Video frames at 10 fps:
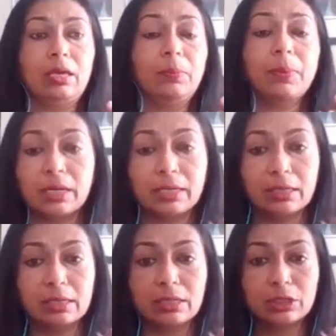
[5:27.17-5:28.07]

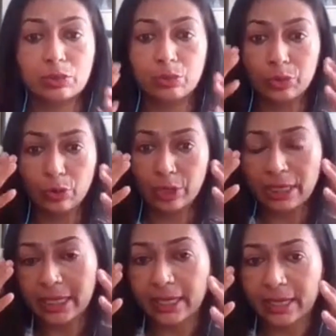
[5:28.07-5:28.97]
particles through your
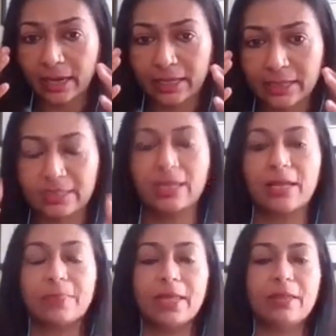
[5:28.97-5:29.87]
naked eyes,
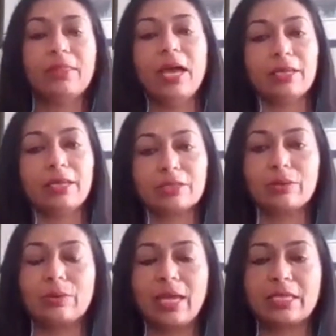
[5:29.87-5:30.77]
then that is
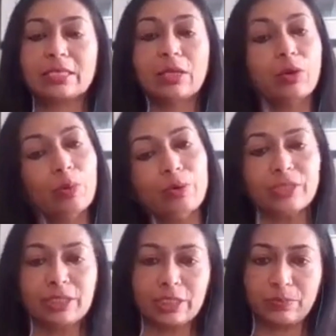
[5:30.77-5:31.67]
known as the
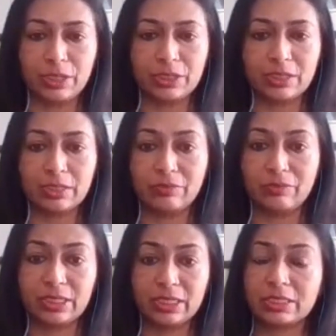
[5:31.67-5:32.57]
homogeneous mixture,
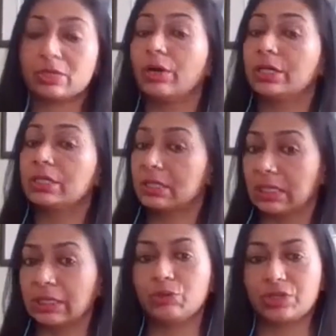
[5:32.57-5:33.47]
which is called
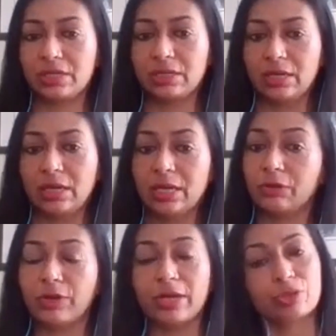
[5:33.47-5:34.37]
solution. Like
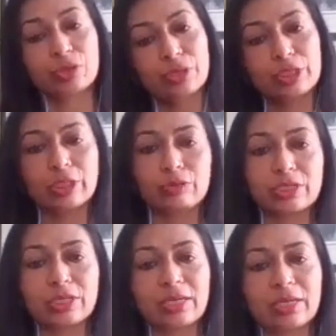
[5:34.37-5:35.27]
we have sugar
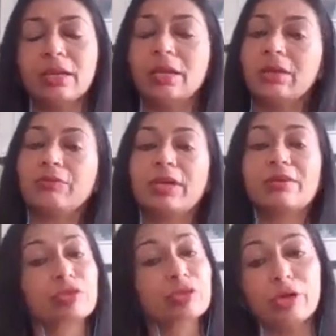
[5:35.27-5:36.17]
solution, we have
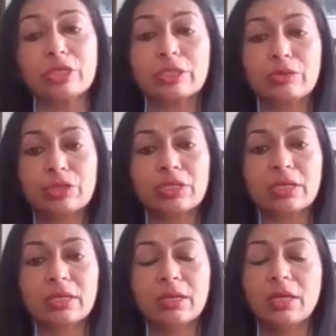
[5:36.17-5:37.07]
salt
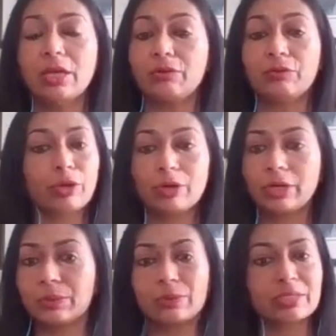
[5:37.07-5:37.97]
solution, we are not
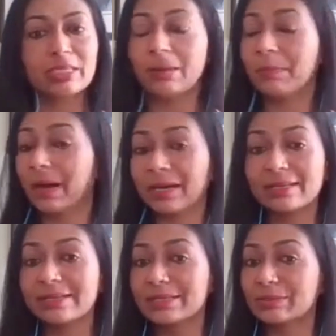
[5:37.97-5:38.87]
able to see the
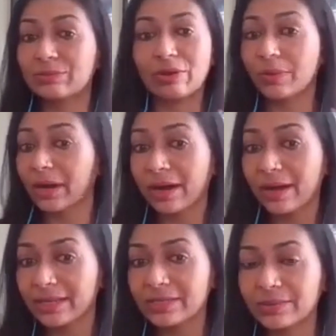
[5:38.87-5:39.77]
particles through our
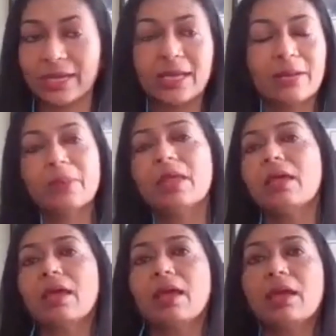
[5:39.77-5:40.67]
eyes, right?
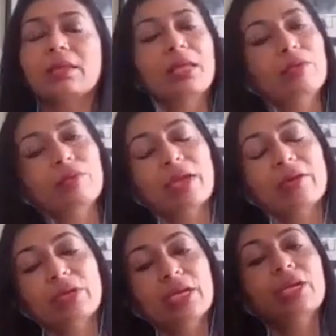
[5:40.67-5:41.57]
And then we have
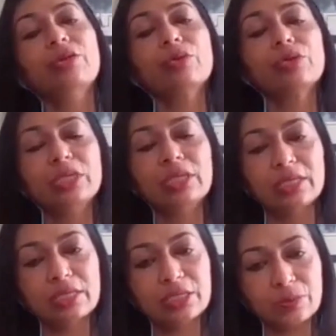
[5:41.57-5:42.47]
the
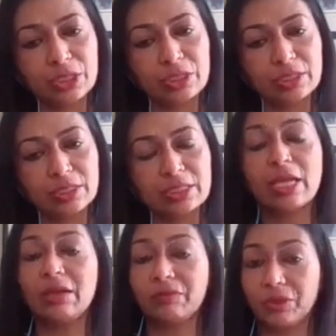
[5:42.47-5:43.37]
heterogeneous mixtures
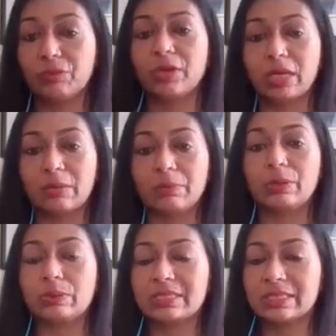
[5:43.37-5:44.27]
where we are able
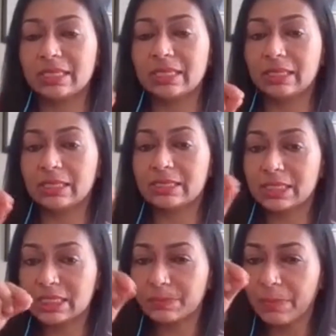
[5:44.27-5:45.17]
to see the
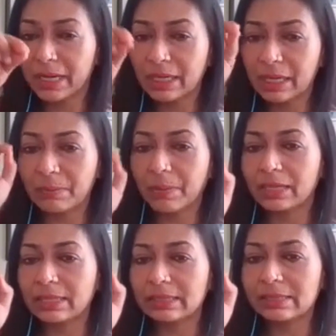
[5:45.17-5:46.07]
suspended
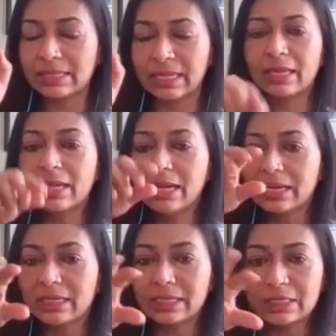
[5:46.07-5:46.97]
particles like
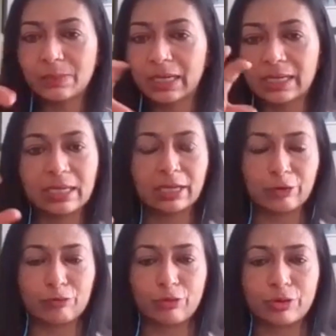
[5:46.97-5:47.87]
dust particle
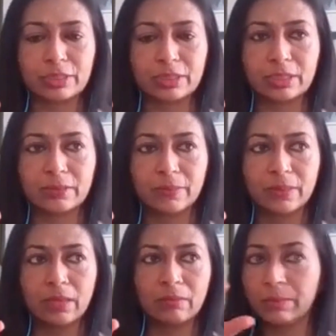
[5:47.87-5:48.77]
in water,
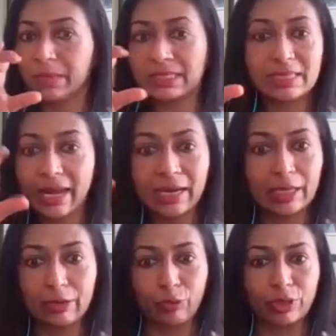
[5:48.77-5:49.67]
maybe sand
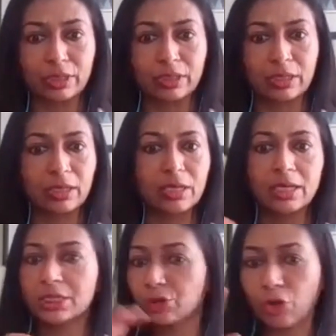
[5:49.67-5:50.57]
in water,
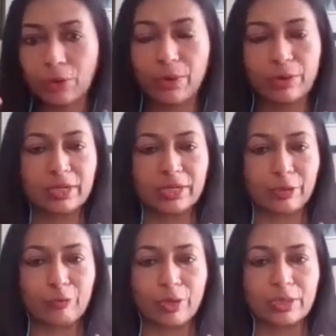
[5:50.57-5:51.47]
chalk powder in
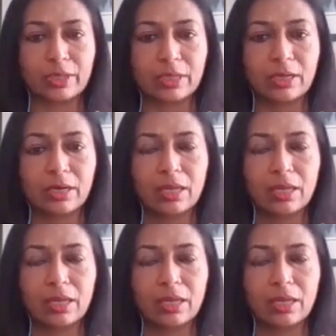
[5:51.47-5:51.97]
water.